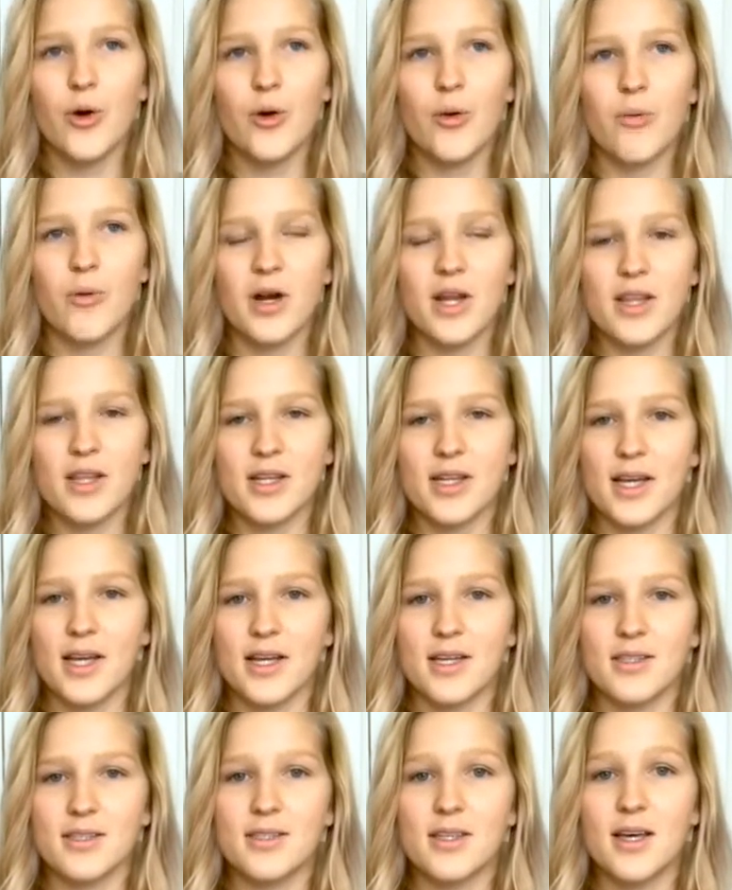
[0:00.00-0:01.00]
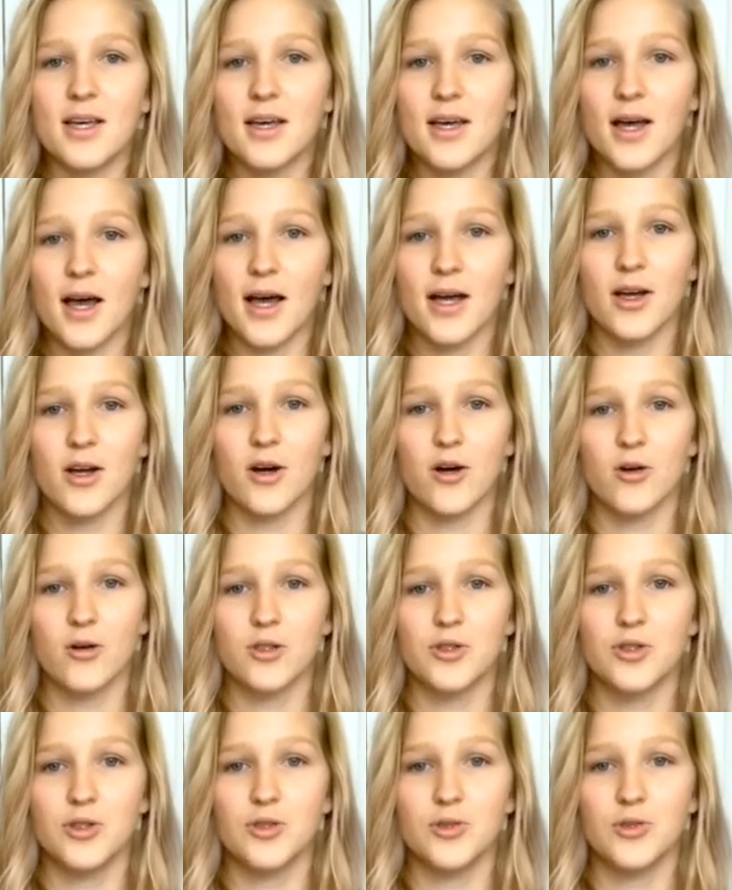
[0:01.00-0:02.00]
one of the days I go
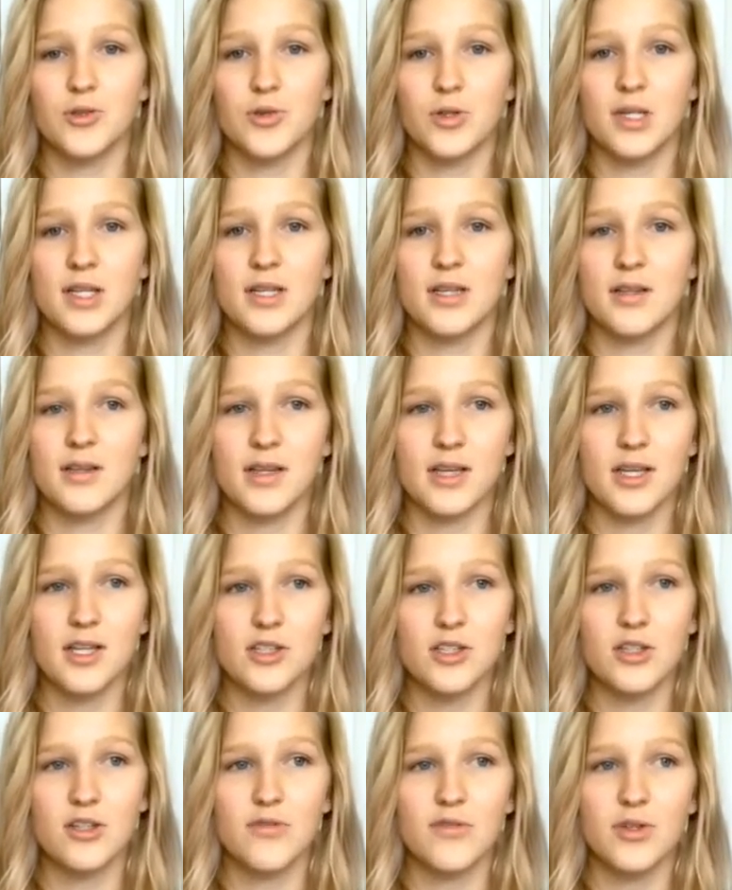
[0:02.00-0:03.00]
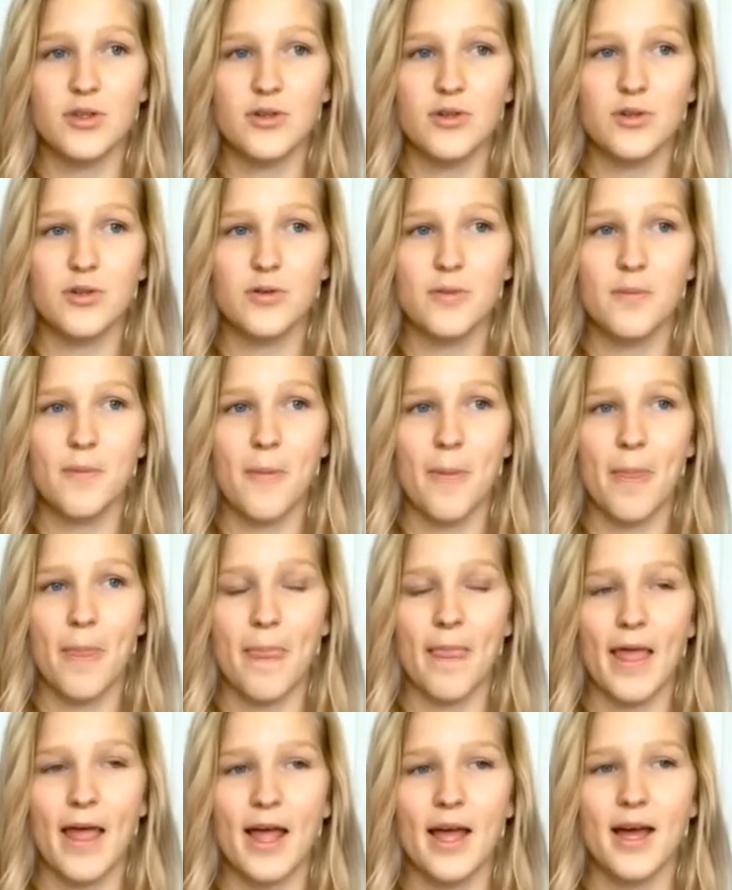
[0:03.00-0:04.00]
to the interview,
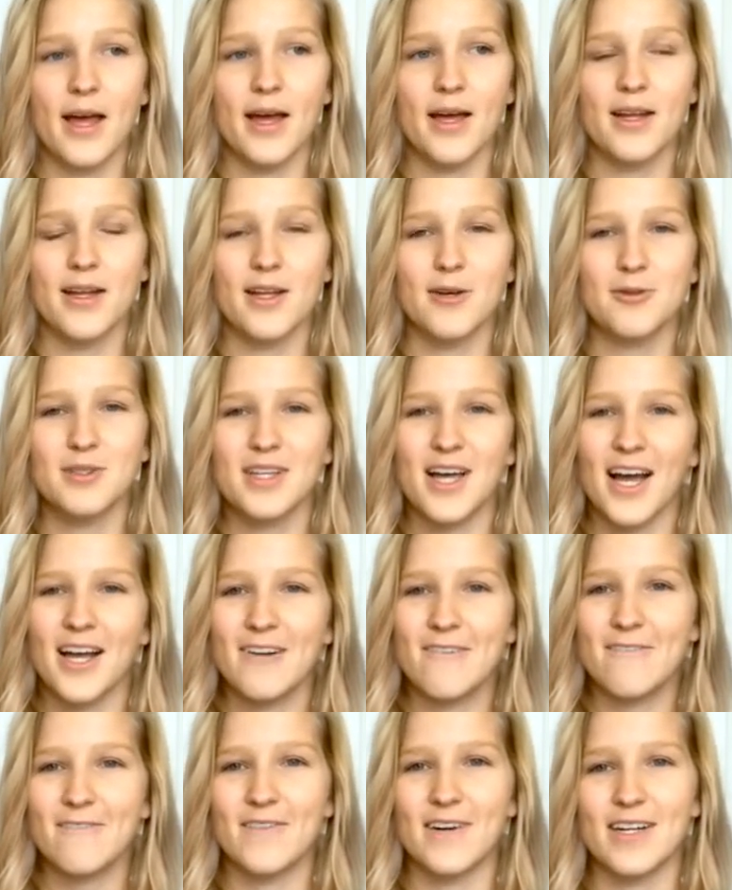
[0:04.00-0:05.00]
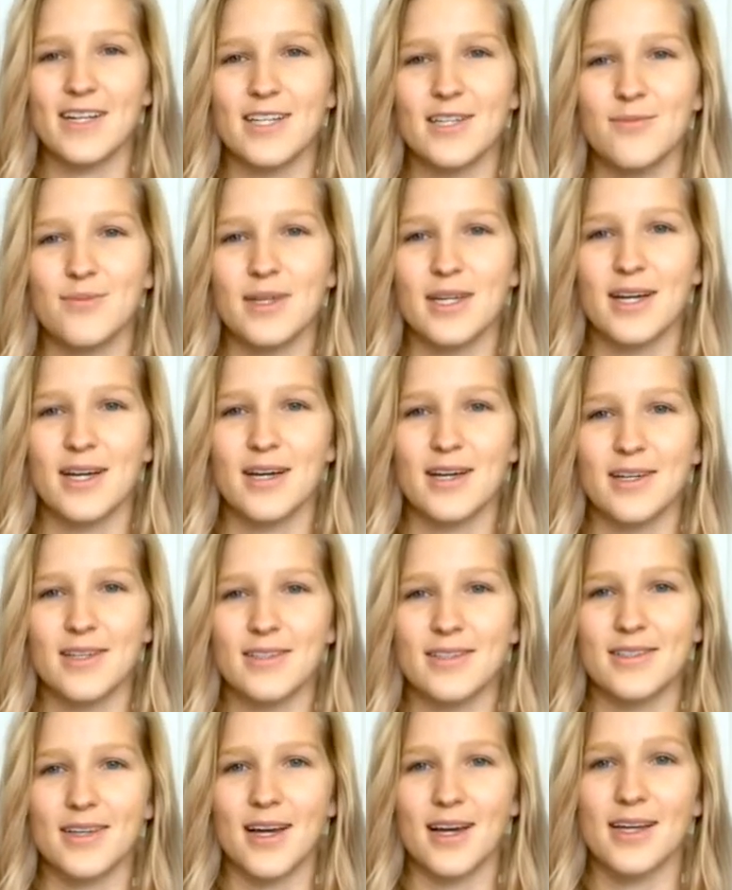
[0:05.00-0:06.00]
and it was kind of funny
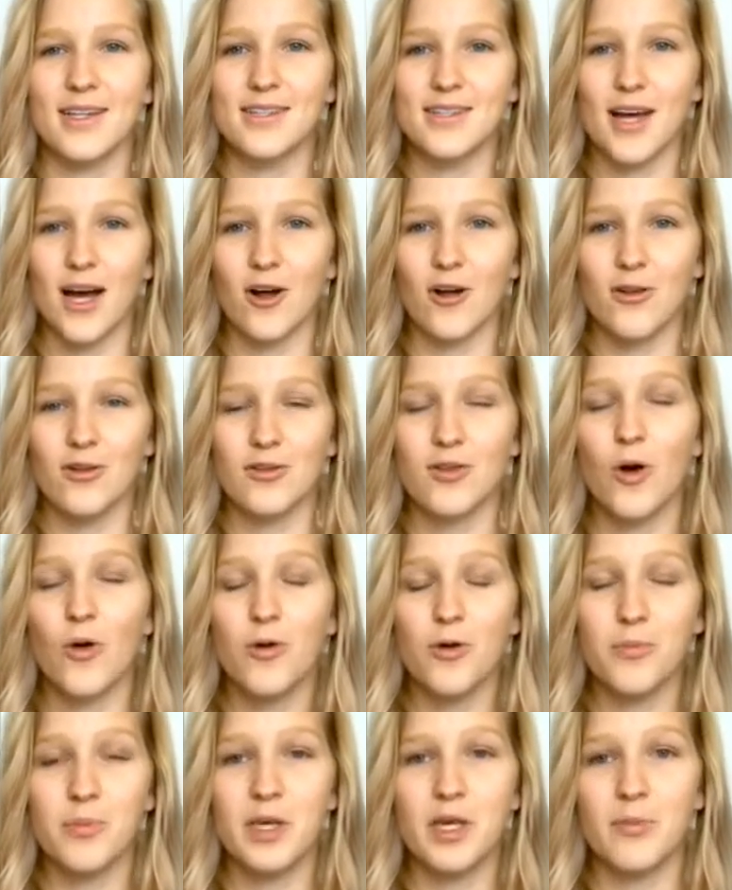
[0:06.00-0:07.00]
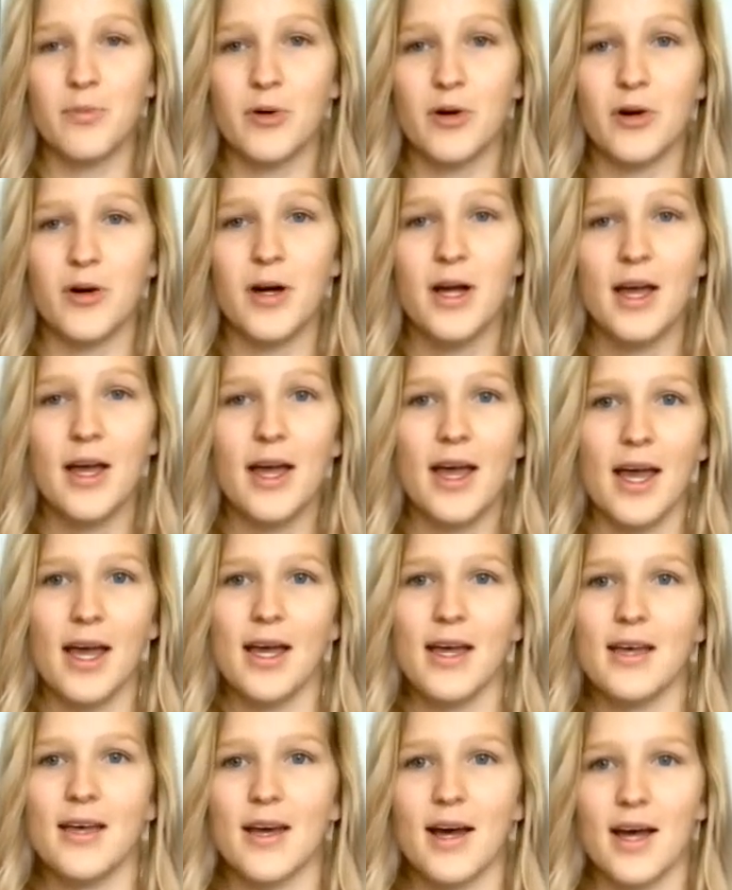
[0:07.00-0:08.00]
because I had t told people,
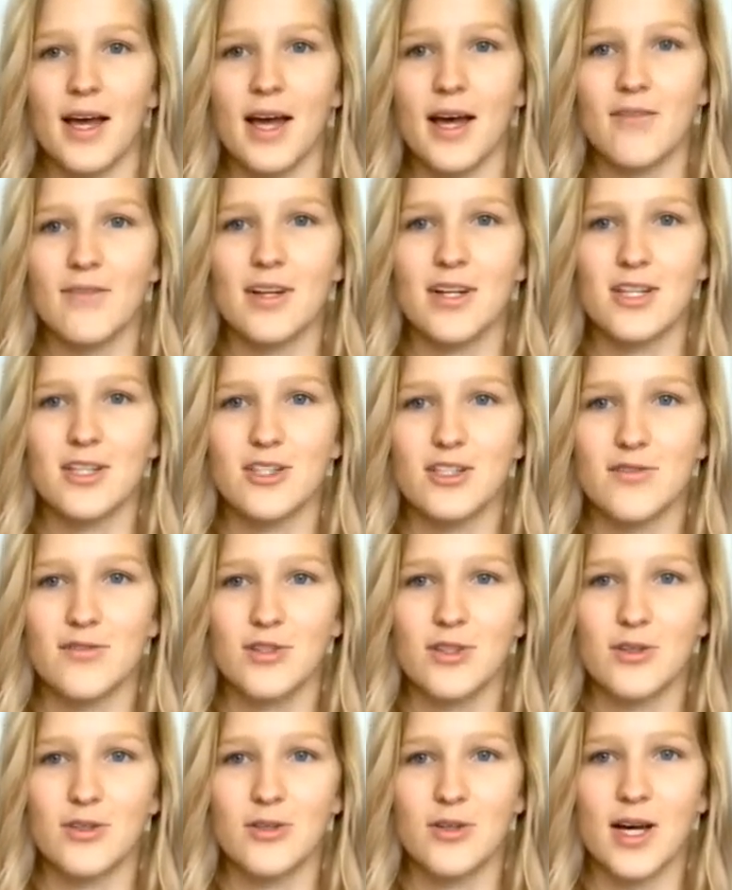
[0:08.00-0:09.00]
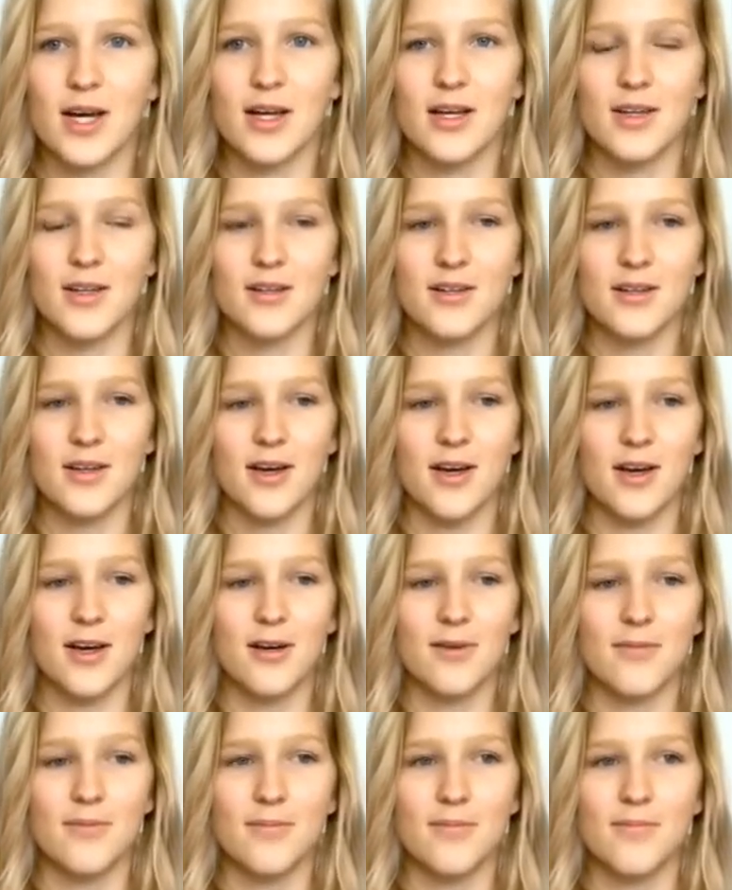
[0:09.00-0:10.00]
hey, I have an interview at
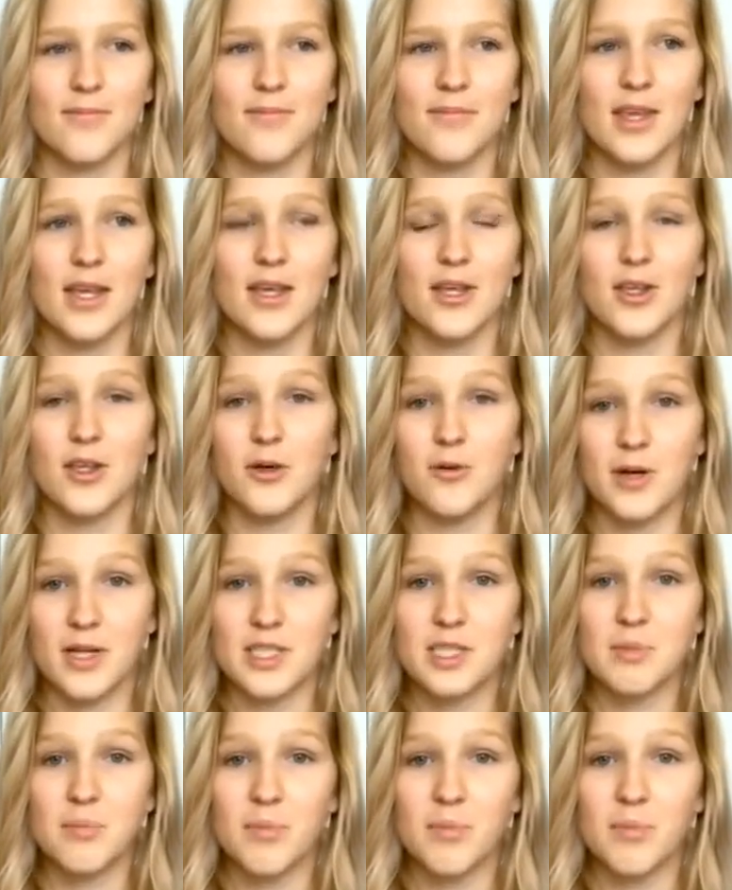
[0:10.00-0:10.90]
um, U S